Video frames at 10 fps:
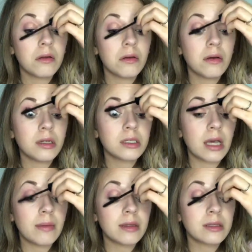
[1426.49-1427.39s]
Oh, I just
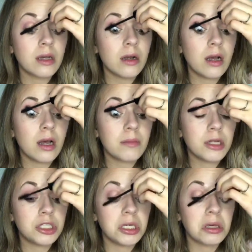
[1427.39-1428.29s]
got mascara on
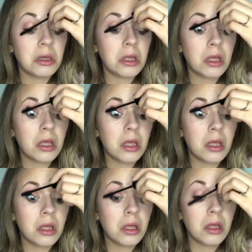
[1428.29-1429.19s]
my cheek.
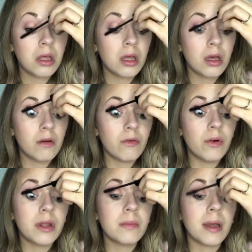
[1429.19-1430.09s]

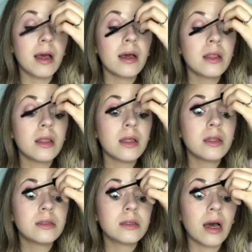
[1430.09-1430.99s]
Avoided my
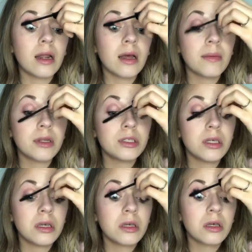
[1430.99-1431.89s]
eyelids, got it on my
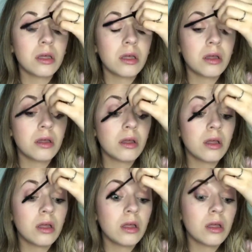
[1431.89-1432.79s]
cheek.
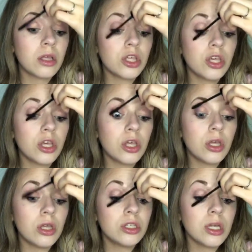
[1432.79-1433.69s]

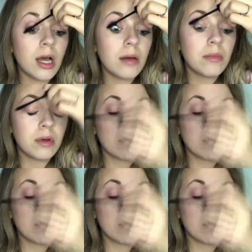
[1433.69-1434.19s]
Good job.